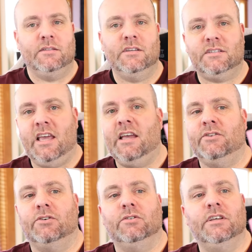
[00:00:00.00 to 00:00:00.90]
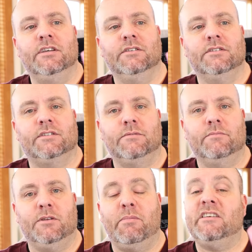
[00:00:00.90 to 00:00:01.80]
this candle is
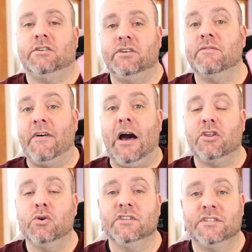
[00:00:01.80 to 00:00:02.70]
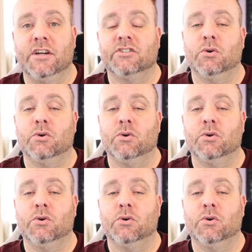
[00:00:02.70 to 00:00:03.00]
the, basically the value is there.